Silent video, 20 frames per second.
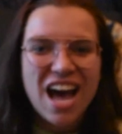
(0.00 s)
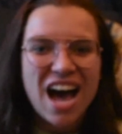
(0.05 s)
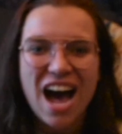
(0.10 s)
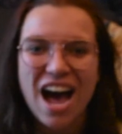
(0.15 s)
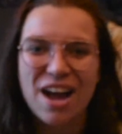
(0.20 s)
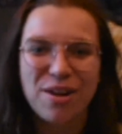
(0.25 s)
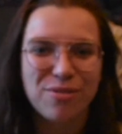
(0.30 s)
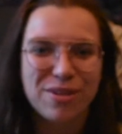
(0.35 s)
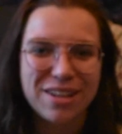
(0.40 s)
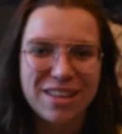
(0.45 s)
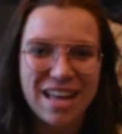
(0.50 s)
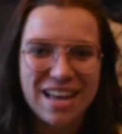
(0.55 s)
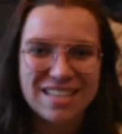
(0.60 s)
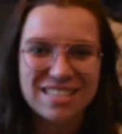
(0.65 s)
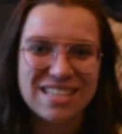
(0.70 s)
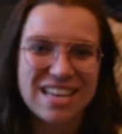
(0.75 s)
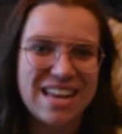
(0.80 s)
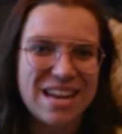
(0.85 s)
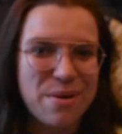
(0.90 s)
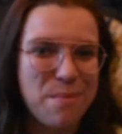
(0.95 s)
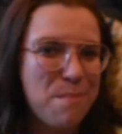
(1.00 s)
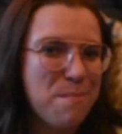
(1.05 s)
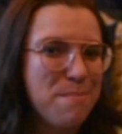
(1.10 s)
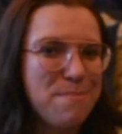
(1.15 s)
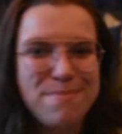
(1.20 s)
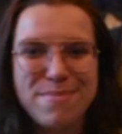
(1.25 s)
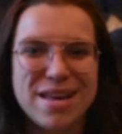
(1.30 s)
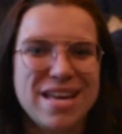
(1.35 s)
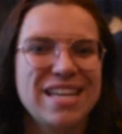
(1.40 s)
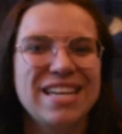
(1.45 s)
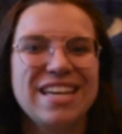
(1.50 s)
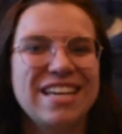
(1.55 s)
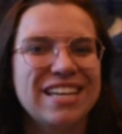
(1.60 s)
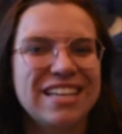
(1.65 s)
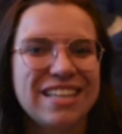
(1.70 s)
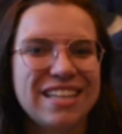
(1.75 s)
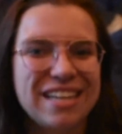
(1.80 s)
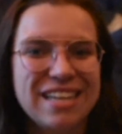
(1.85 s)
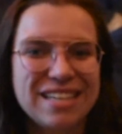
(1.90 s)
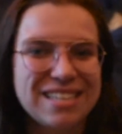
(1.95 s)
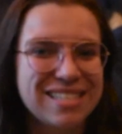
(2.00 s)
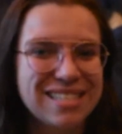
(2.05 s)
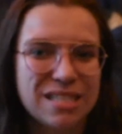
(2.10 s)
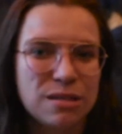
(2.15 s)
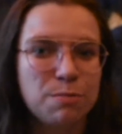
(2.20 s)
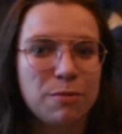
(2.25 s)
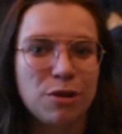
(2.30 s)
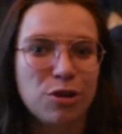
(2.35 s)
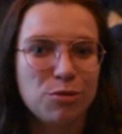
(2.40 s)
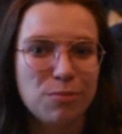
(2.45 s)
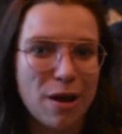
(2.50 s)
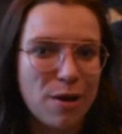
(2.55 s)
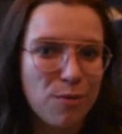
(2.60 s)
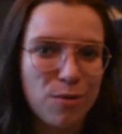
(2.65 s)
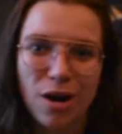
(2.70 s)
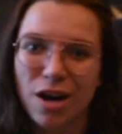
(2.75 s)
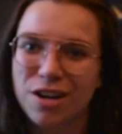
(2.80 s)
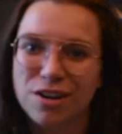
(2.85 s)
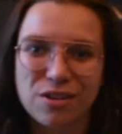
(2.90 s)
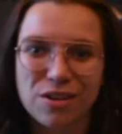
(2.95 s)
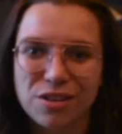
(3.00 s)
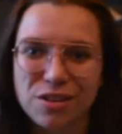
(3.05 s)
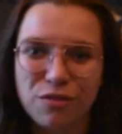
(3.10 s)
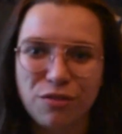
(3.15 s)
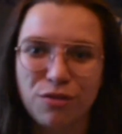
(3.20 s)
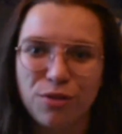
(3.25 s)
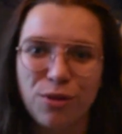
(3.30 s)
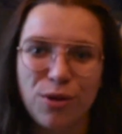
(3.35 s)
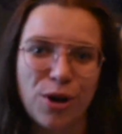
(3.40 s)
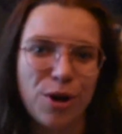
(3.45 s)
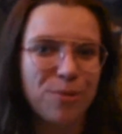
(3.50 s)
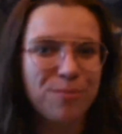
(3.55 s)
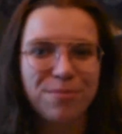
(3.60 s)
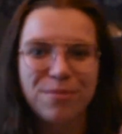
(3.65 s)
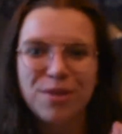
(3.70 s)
I realized it and immediately spilled my water on the floor.